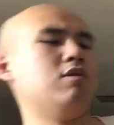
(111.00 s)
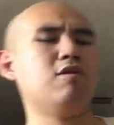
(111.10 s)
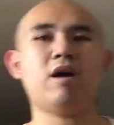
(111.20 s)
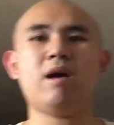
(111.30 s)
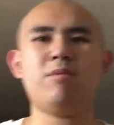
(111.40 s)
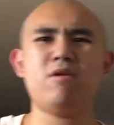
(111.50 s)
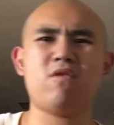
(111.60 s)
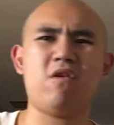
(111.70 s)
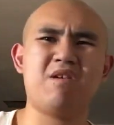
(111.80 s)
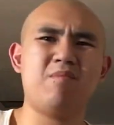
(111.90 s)
know, I've been a
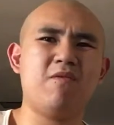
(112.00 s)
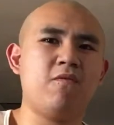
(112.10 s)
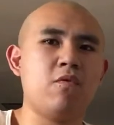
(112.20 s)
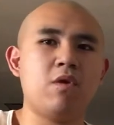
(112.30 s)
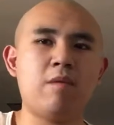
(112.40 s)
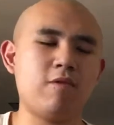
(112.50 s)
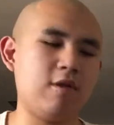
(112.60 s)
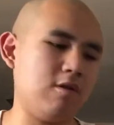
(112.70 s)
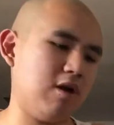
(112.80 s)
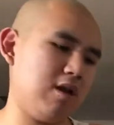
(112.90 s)
target before, I've
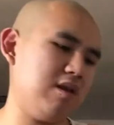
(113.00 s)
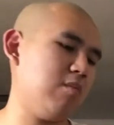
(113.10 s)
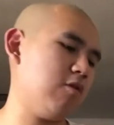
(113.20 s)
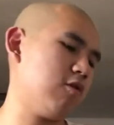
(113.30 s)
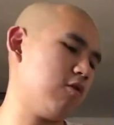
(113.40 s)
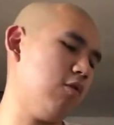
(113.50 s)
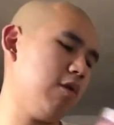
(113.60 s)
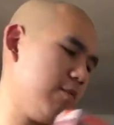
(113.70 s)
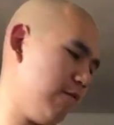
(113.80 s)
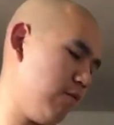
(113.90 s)
seen a lot of damaged
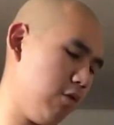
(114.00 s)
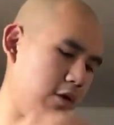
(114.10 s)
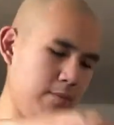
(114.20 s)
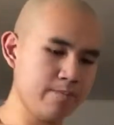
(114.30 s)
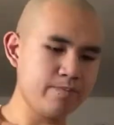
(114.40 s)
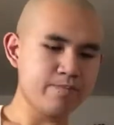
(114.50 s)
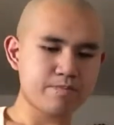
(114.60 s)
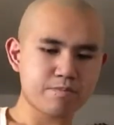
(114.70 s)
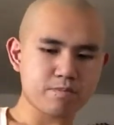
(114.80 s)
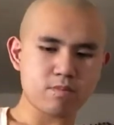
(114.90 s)
toys before.
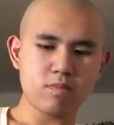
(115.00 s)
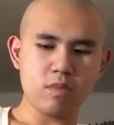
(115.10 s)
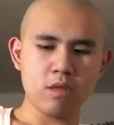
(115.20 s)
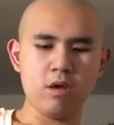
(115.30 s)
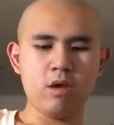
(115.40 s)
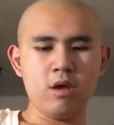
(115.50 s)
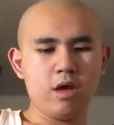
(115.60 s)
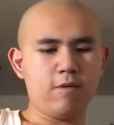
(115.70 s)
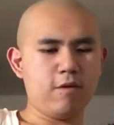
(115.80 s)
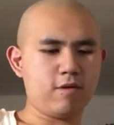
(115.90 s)

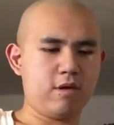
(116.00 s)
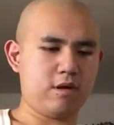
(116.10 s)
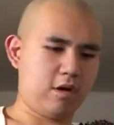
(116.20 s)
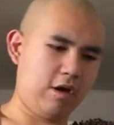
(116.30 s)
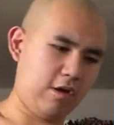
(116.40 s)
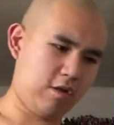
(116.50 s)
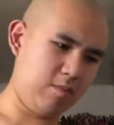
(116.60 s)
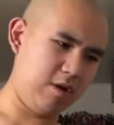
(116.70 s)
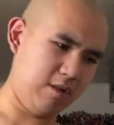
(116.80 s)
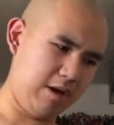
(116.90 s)
And this dude cost
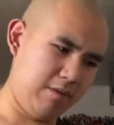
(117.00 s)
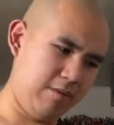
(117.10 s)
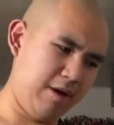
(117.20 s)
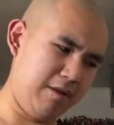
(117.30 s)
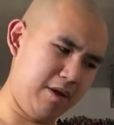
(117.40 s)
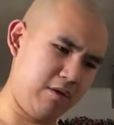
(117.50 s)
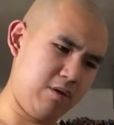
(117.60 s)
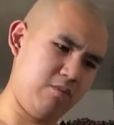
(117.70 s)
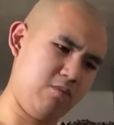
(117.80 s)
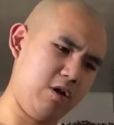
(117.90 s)
me a lot, around like
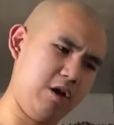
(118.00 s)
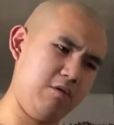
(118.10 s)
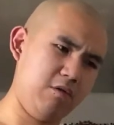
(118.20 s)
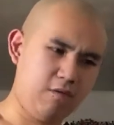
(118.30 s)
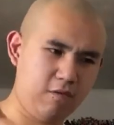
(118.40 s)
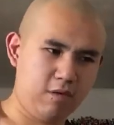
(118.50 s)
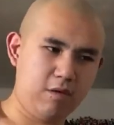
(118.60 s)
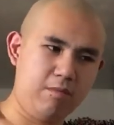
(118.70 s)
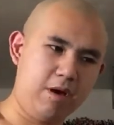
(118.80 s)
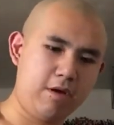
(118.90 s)
a 100 or
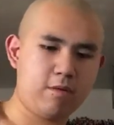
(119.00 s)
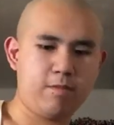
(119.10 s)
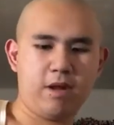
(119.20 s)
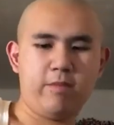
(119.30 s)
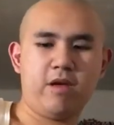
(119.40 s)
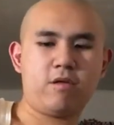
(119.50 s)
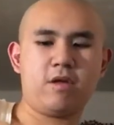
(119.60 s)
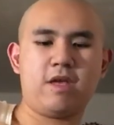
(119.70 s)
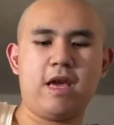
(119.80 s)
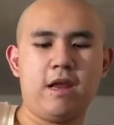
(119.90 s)
200 bucks, but I managed to
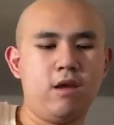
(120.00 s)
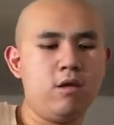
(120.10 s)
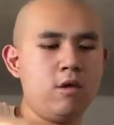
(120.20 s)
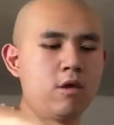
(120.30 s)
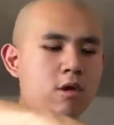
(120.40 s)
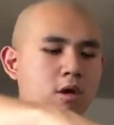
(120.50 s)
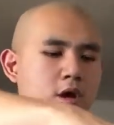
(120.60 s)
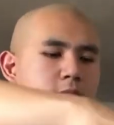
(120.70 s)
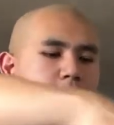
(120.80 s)
get it. Um,